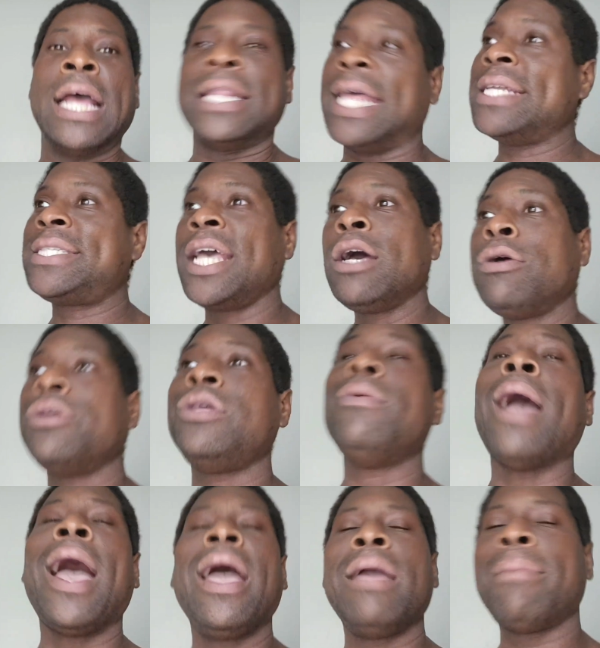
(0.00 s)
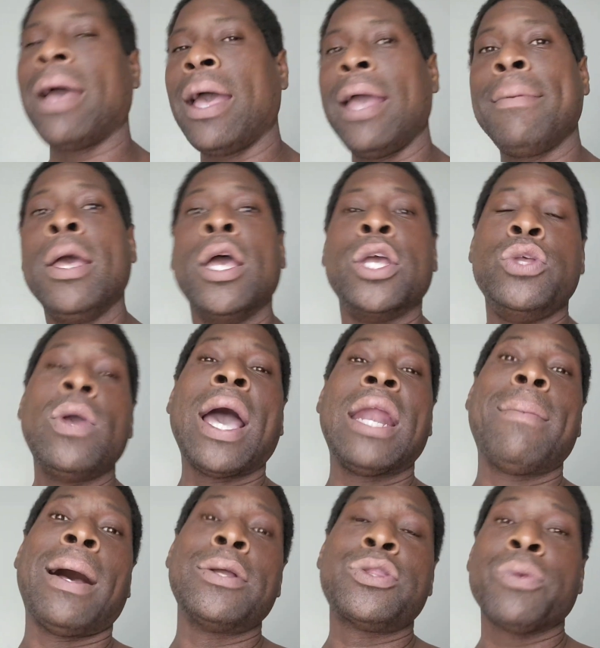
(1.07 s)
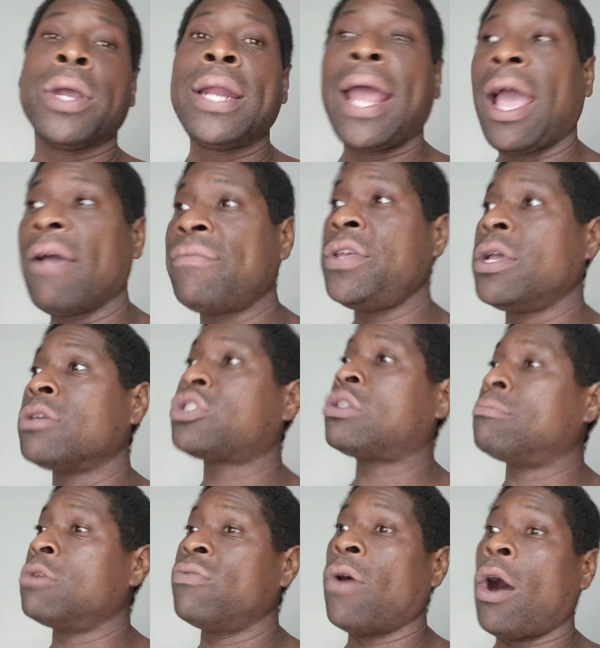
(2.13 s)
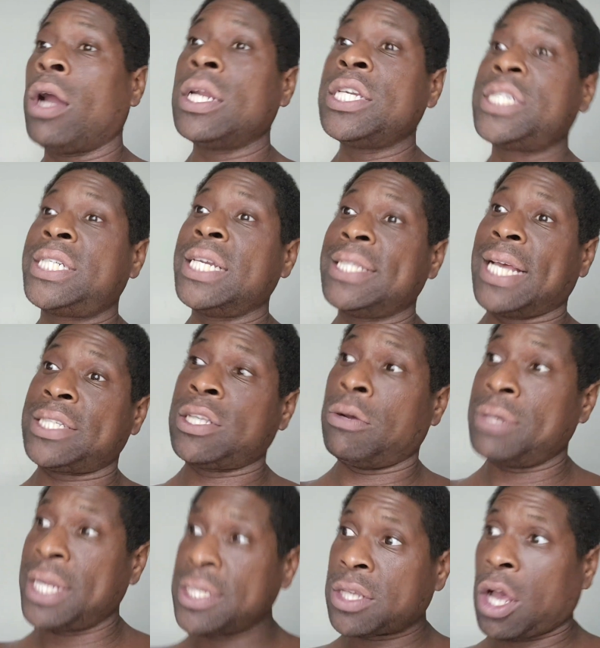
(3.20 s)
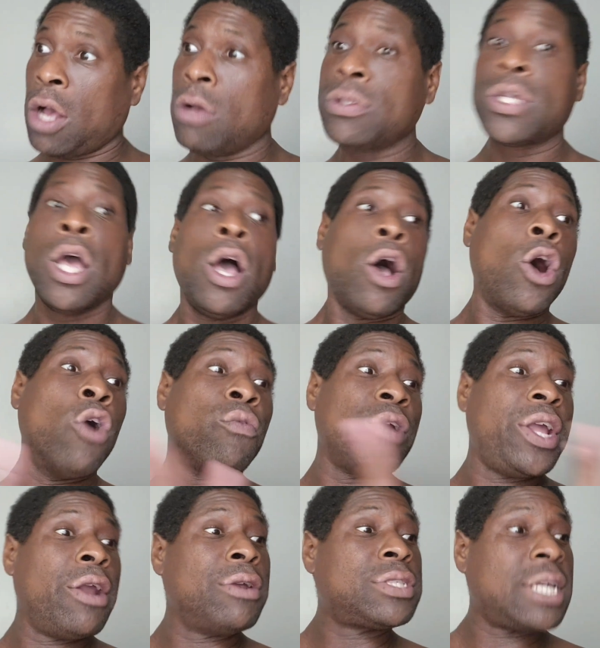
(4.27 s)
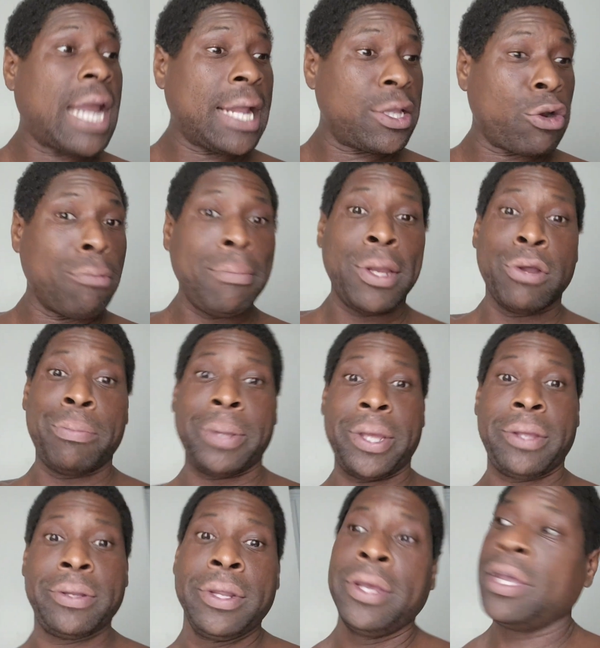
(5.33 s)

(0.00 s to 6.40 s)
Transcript: they tell you, hey, babe, you got about 3.5 years to move all this shit that's on this coast over here into that little middle bit.